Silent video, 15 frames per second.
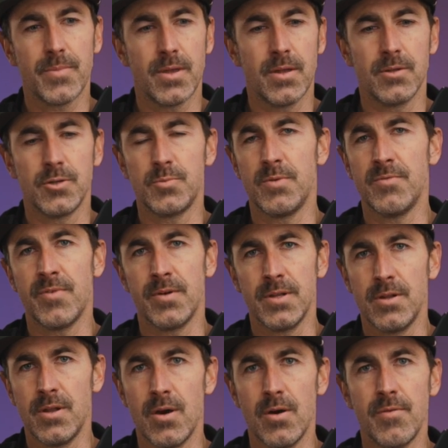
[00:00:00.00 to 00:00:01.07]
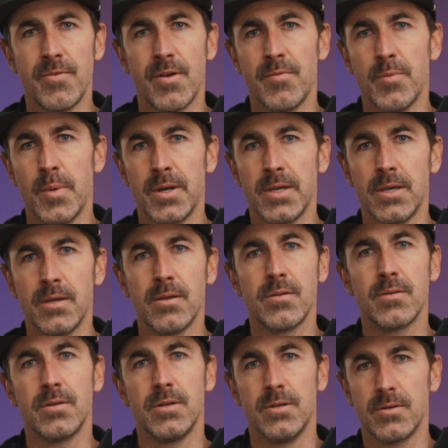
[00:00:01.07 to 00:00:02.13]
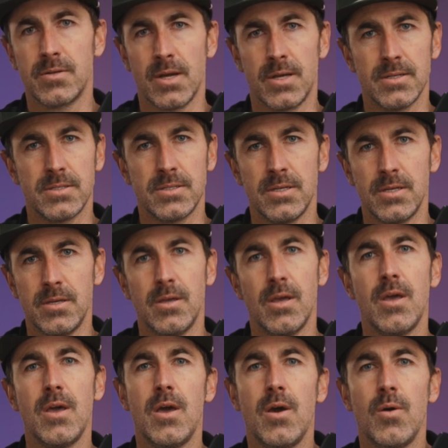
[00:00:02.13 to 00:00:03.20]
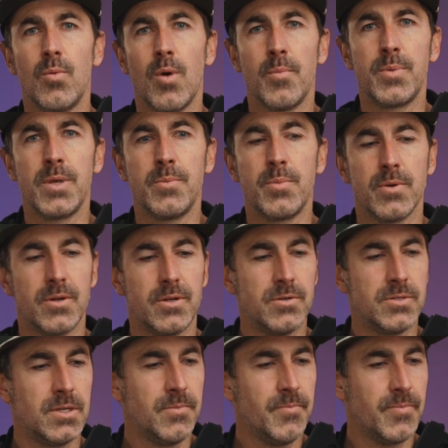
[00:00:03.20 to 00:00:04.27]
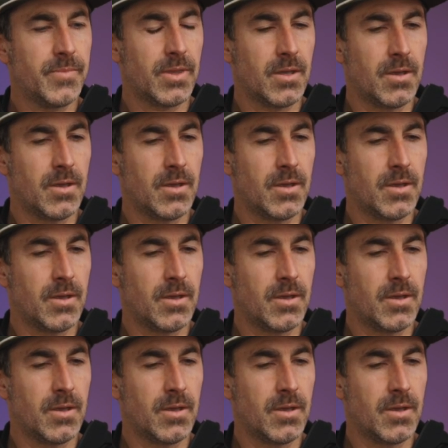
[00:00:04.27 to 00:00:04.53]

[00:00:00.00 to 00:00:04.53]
It'd just be fun to know for everybody, kind of see what people are using.